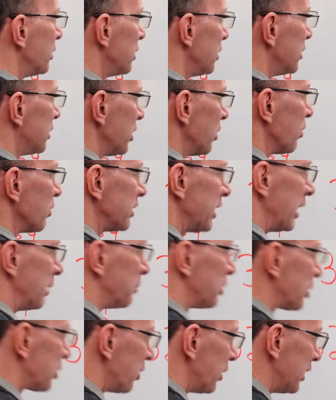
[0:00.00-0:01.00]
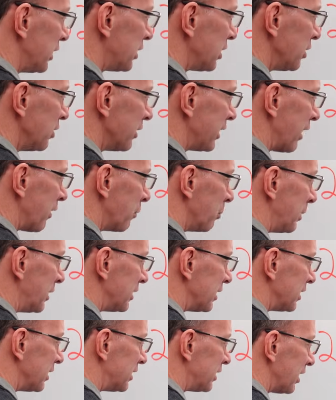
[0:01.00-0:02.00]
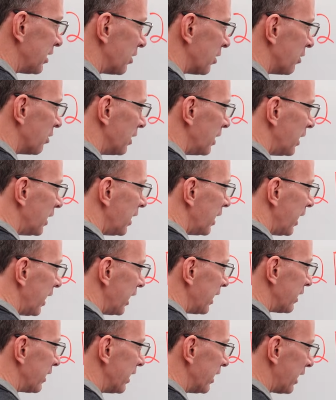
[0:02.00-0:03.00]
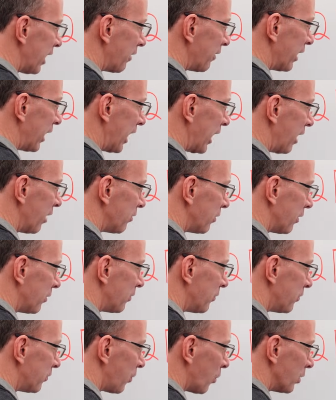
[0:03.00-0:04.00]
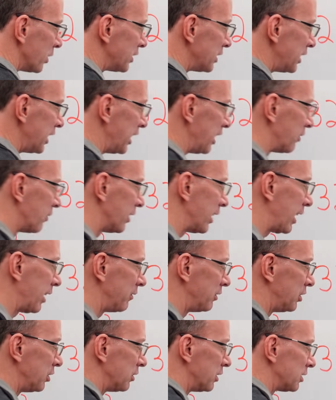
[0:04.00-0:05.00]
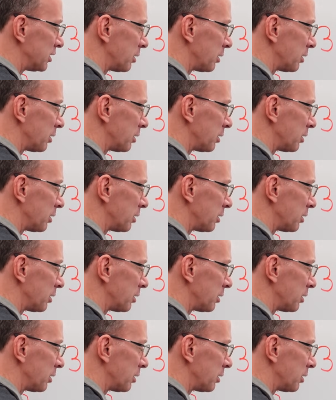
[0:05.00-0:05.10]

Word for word: 0 times 32, that would be 0, and then I would have 14 when I do the